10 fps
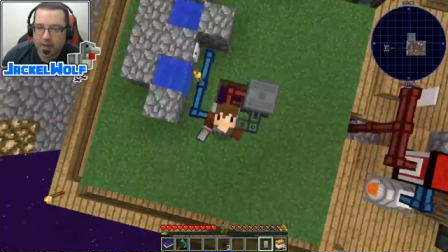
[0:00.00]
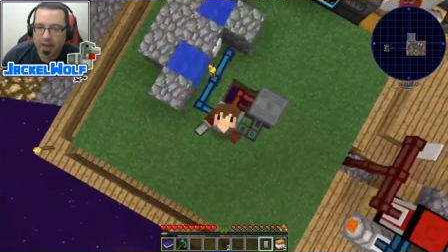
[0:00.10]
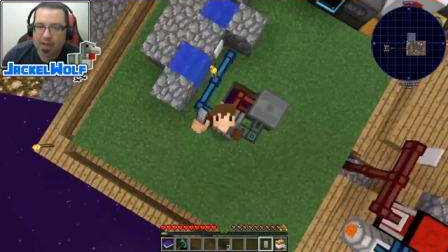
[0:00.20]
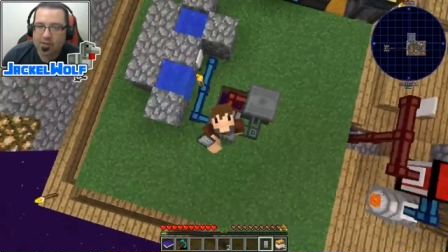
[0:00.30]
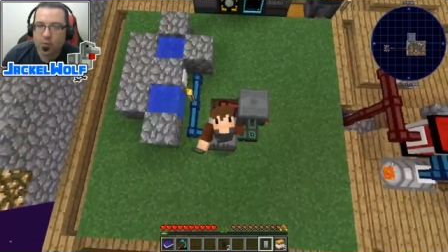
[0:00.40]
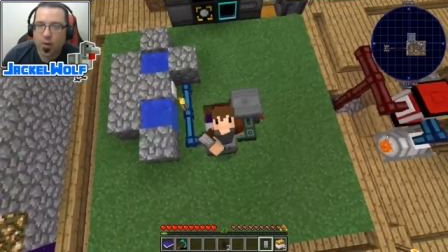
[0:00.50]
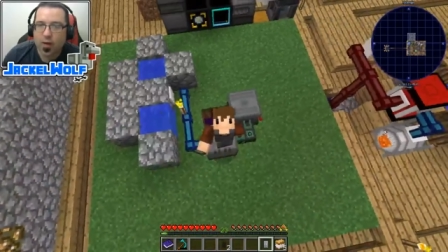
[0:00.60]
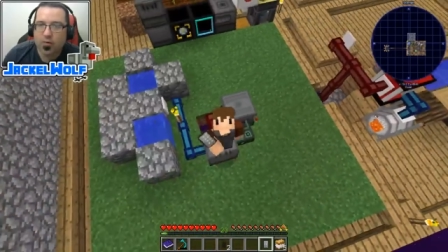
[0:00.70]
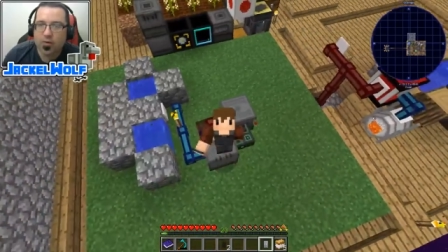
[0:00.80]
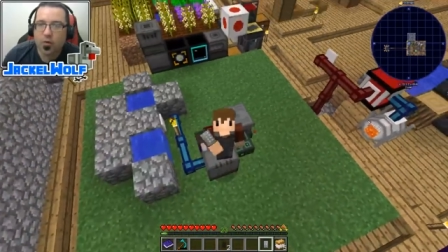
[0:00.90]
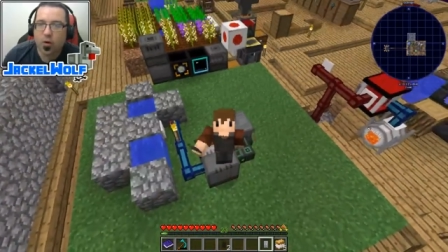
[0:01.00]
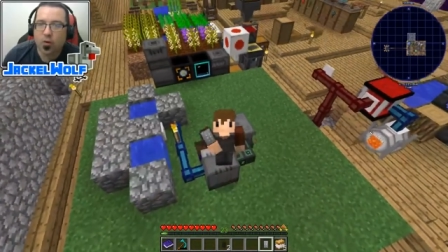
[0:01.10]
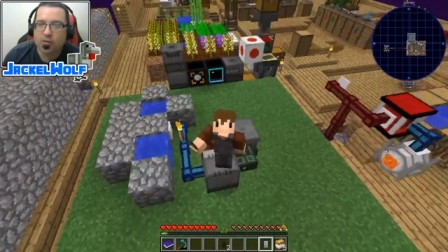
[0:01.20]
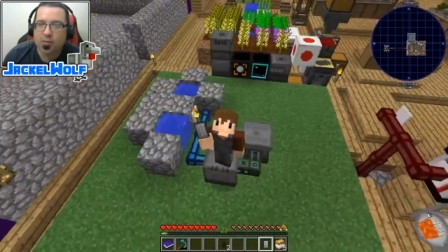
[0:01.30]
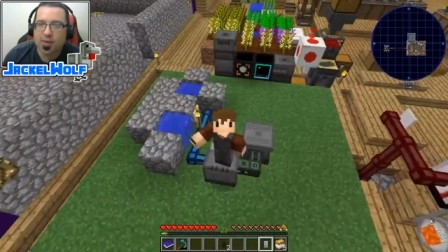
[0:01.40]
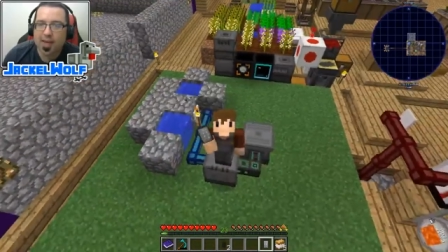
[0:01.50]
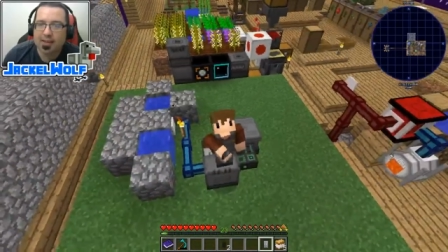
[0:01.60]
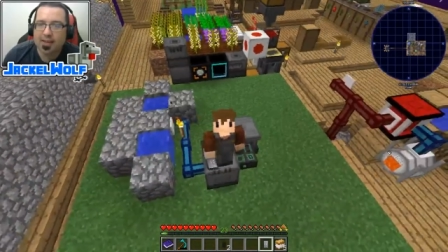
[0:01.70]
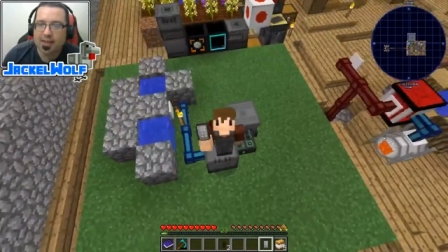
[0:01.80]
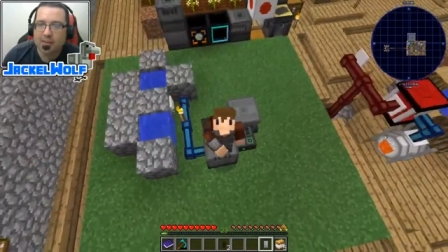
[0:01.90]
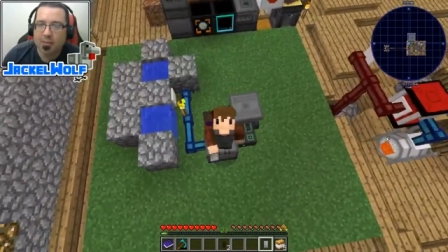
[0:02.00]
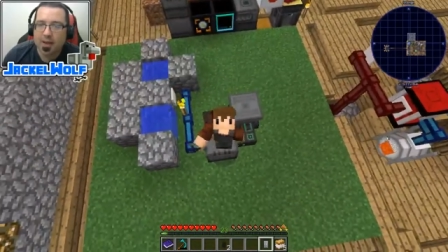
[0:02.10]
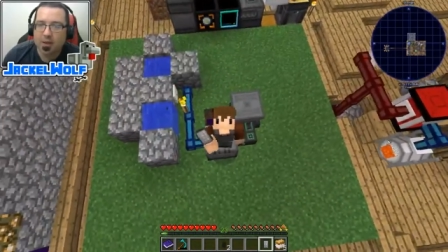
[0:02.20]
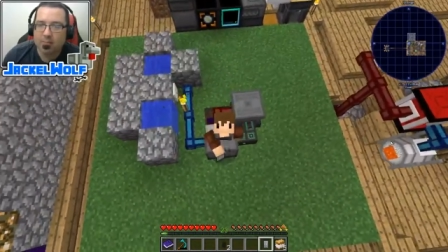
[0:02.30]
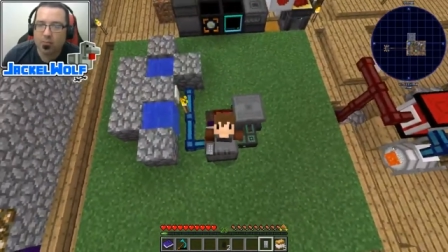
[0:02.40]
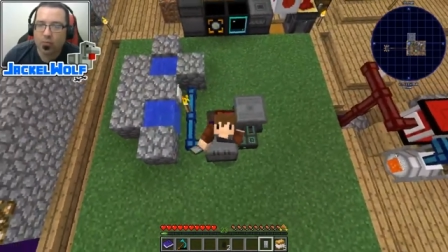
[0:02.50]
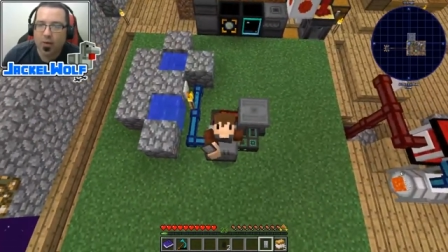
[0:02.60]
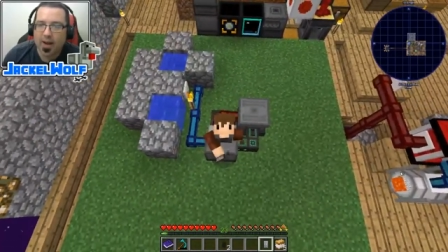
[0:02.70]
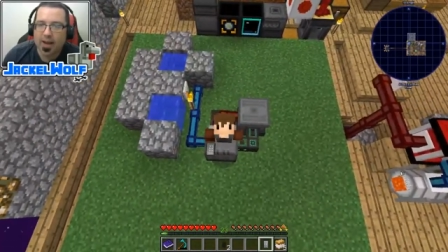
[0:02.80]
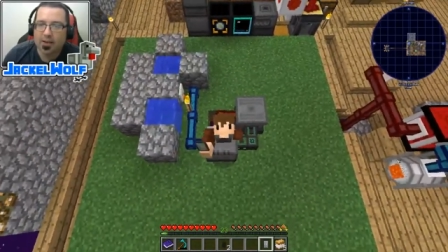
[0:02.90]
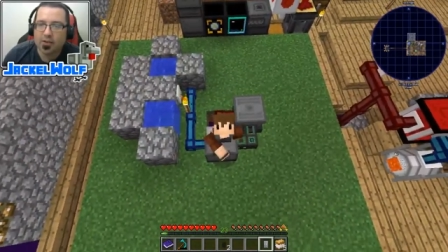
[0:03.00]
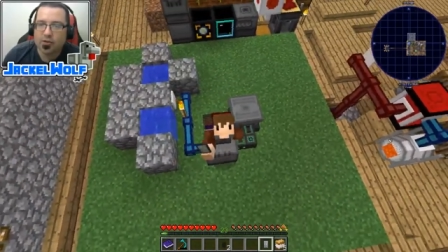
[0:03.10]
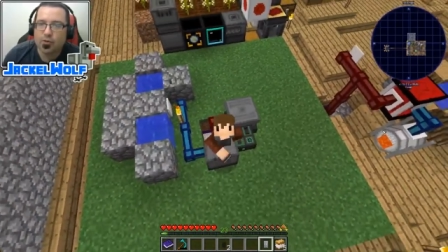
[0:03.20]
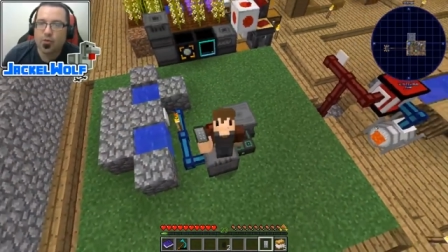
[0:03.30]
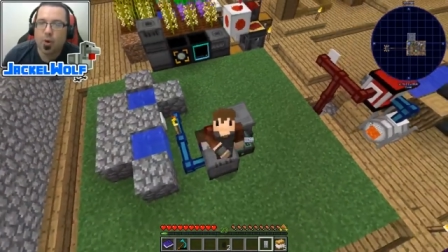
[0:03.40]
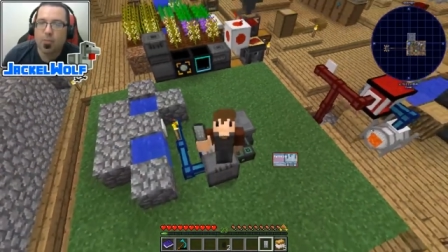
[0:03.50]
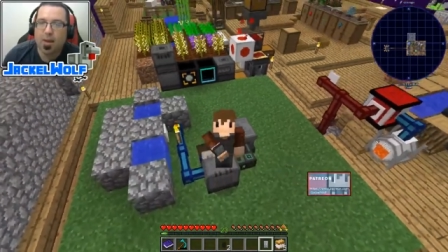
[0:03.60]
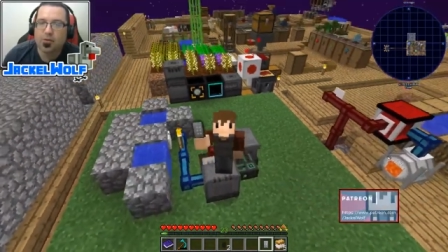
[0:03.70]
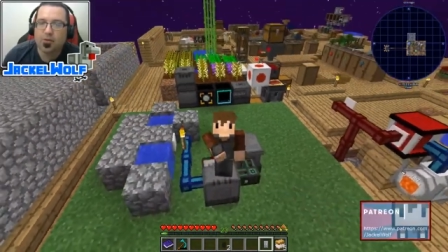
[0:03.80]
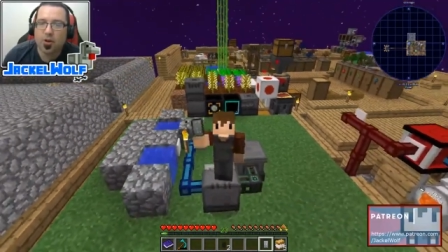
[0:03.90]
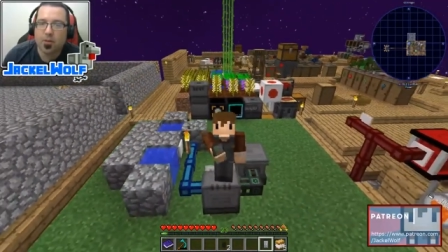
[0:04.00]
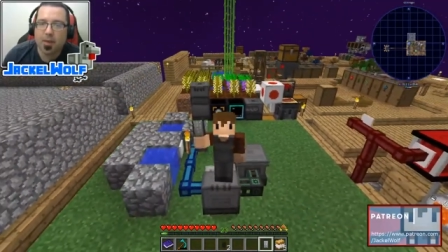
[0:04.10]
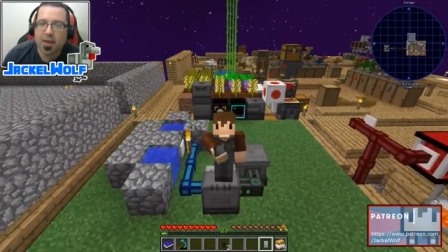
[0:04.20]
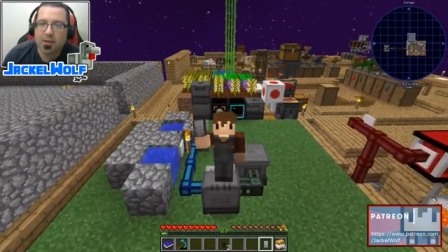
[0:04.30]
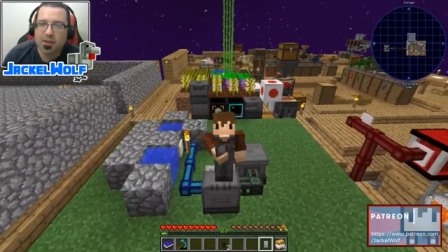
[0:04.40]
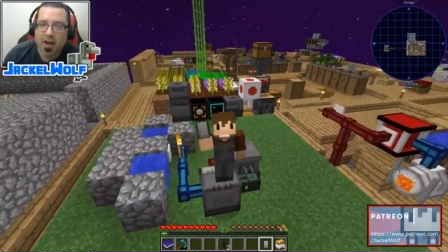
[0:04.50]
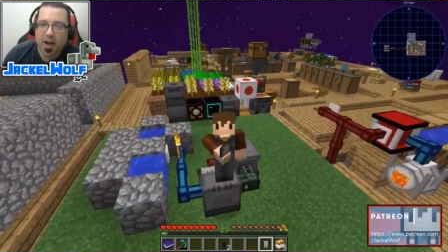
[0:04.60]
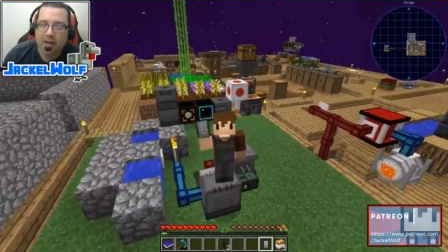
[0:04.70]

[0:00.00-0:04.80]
as well, there will also be a link to my brand new Patreon patreon page uh,